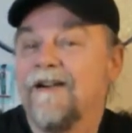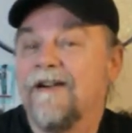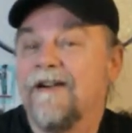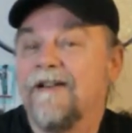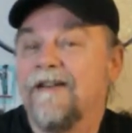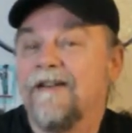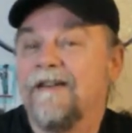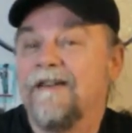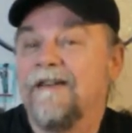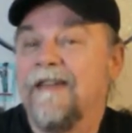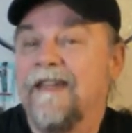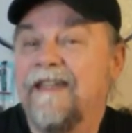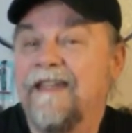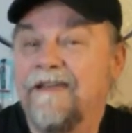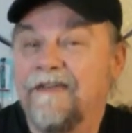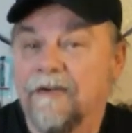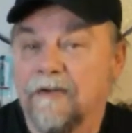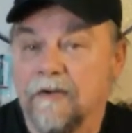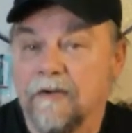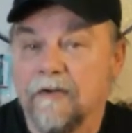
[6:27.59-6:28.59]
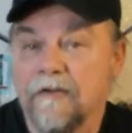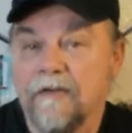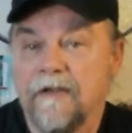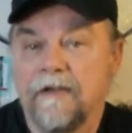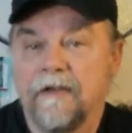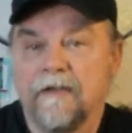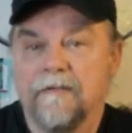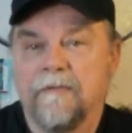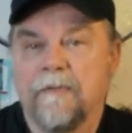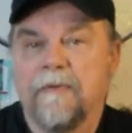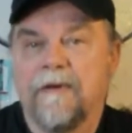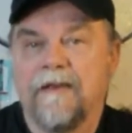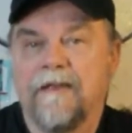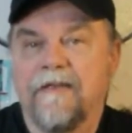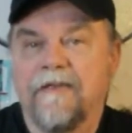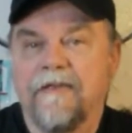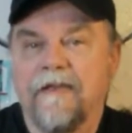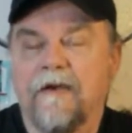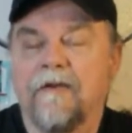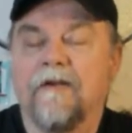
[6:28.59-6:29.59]
later than
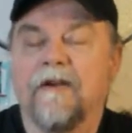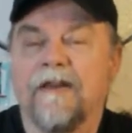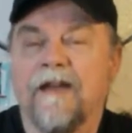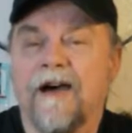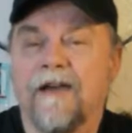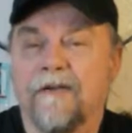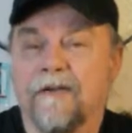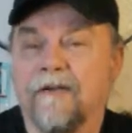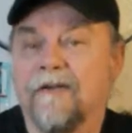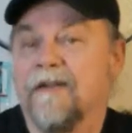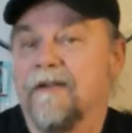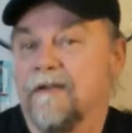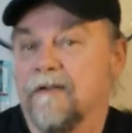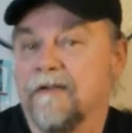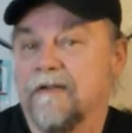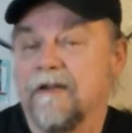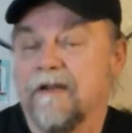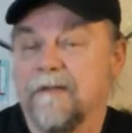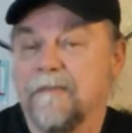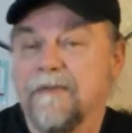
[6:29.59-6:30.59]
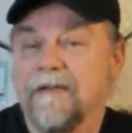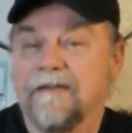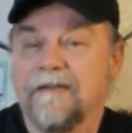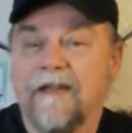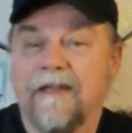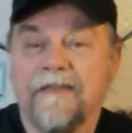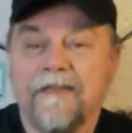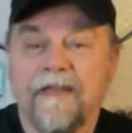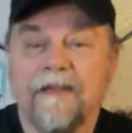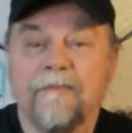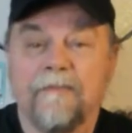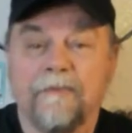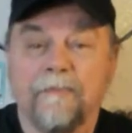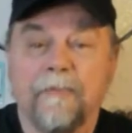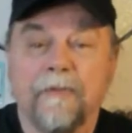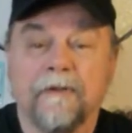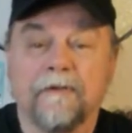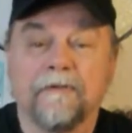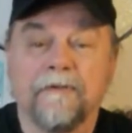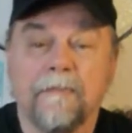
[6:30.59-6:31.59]
everybody or a lot earlier than everything. I think it was
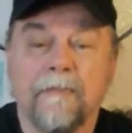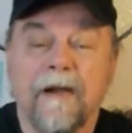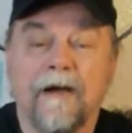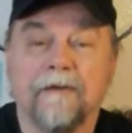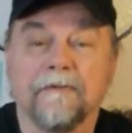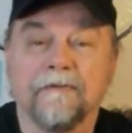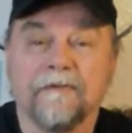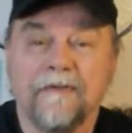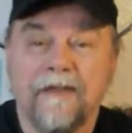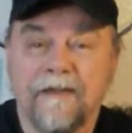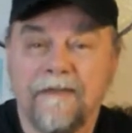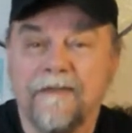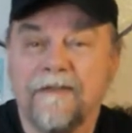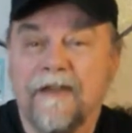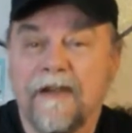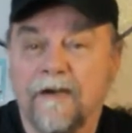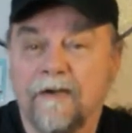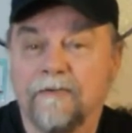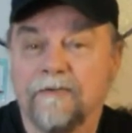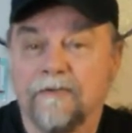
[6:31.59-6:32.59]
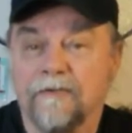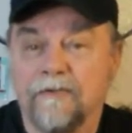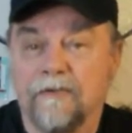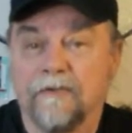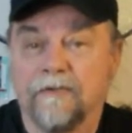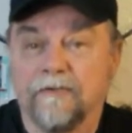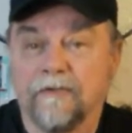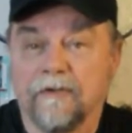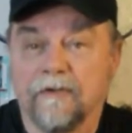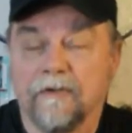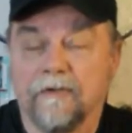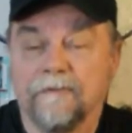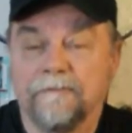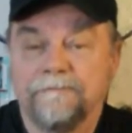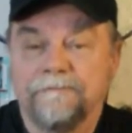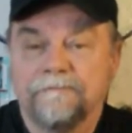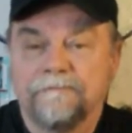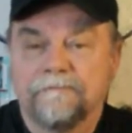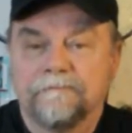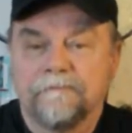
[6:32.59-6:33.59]
built about 10,000 years ago,
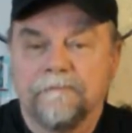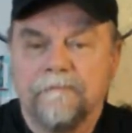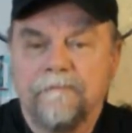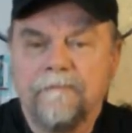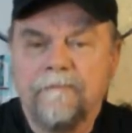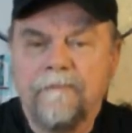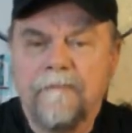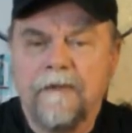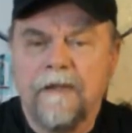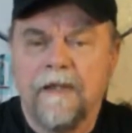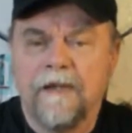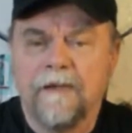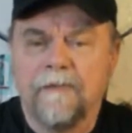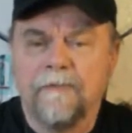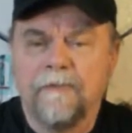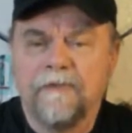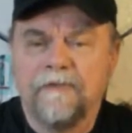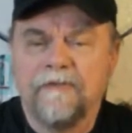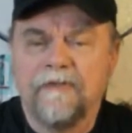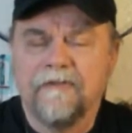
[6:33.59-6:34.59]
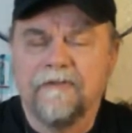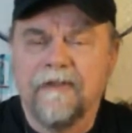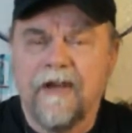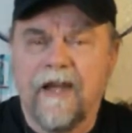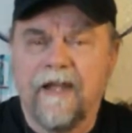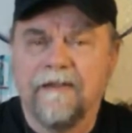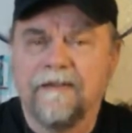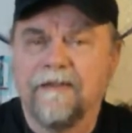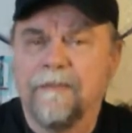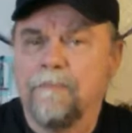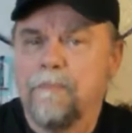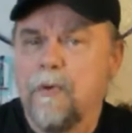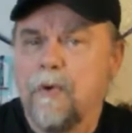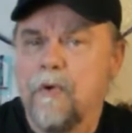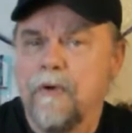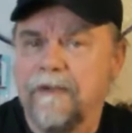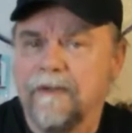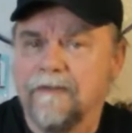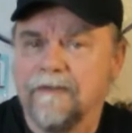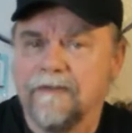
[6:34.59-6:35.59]
and it was designed to
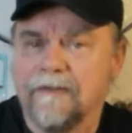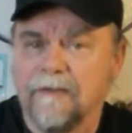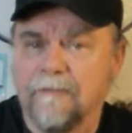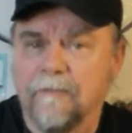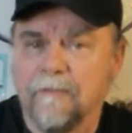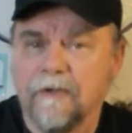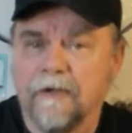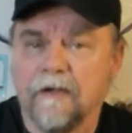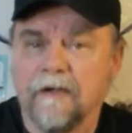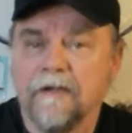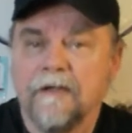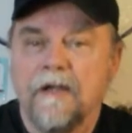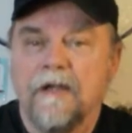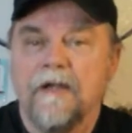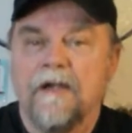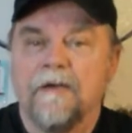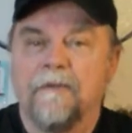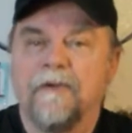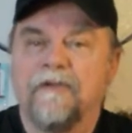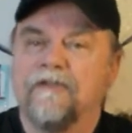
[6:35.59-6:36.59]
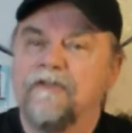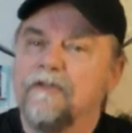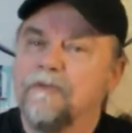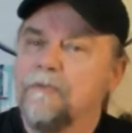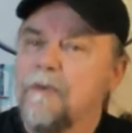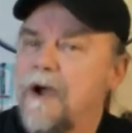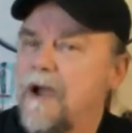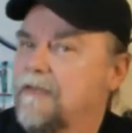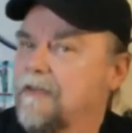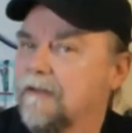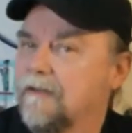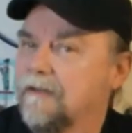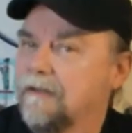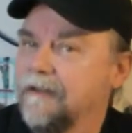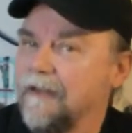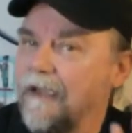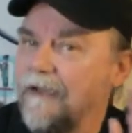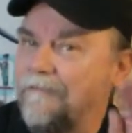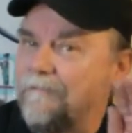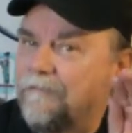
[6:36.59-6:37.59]
point somewhere, which is why the
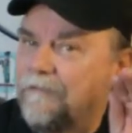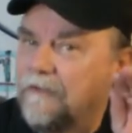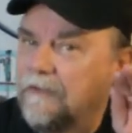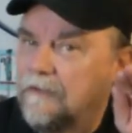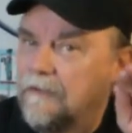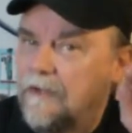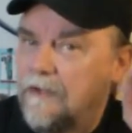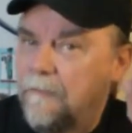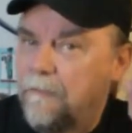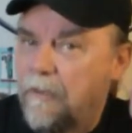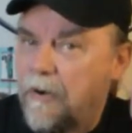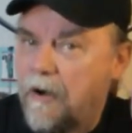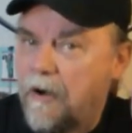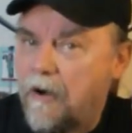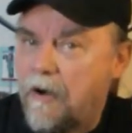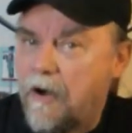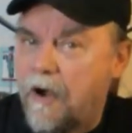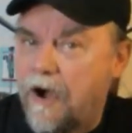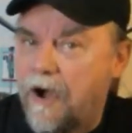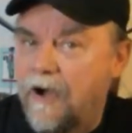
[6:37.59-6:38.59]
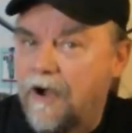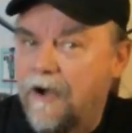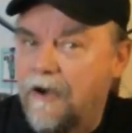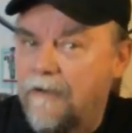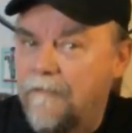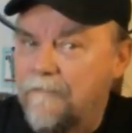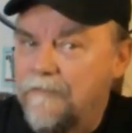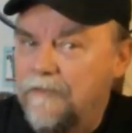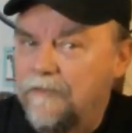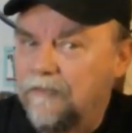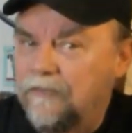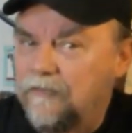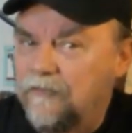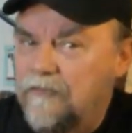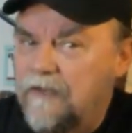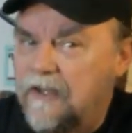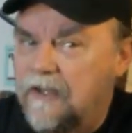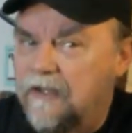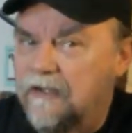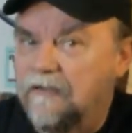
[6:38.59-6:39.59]
left paw of the
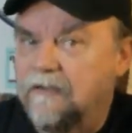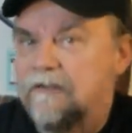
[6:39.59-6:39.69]
Sphinx